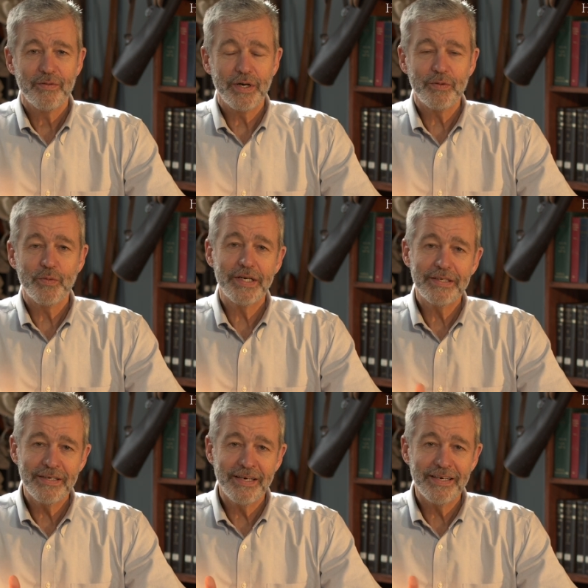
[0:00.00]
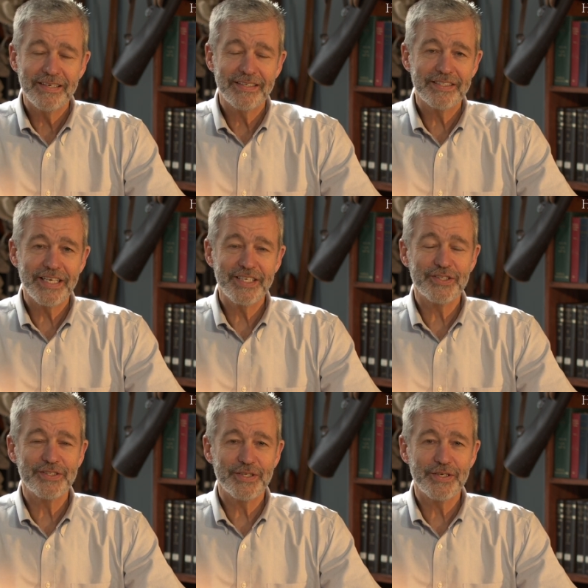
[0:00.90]
Well, one
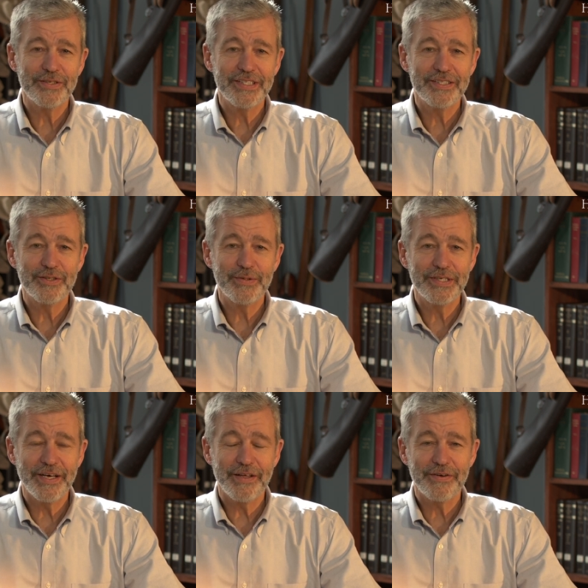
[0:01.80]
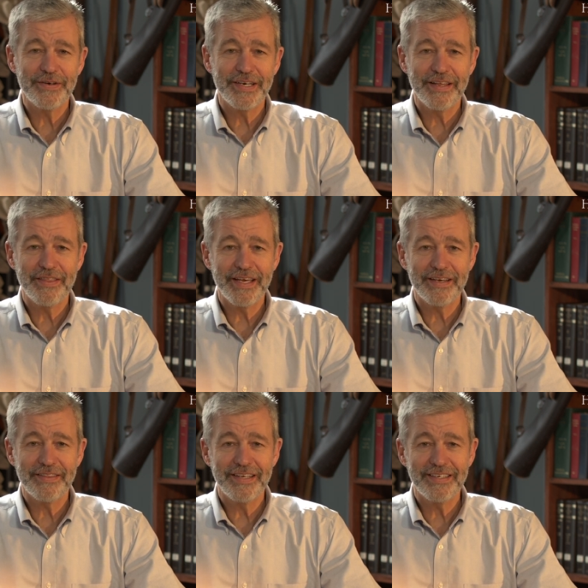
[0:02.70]
session turned into another, and I
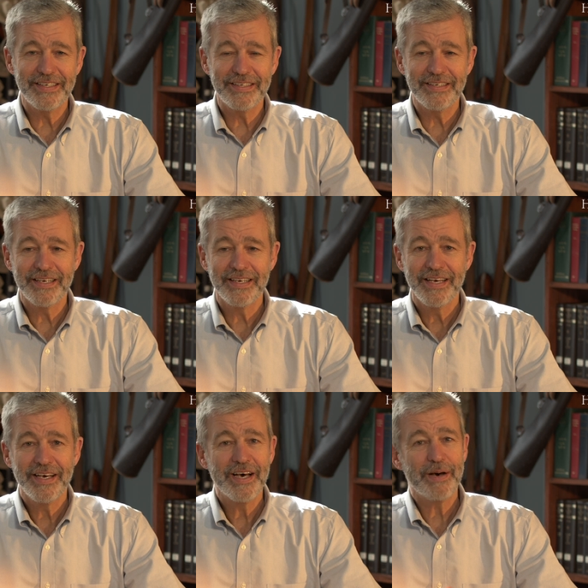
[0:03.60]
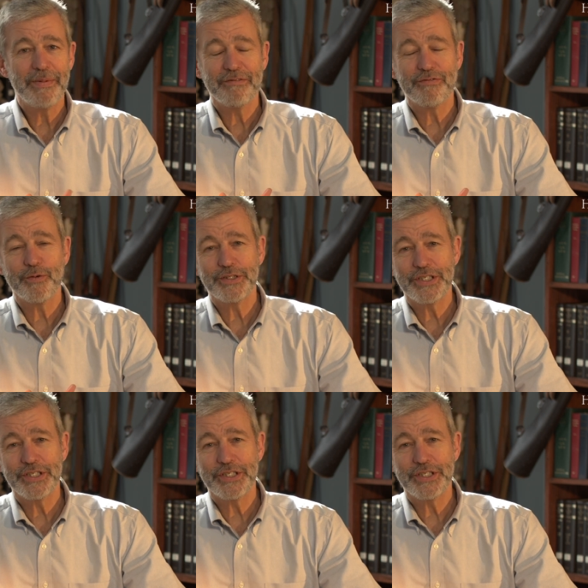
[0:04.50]
think that in about four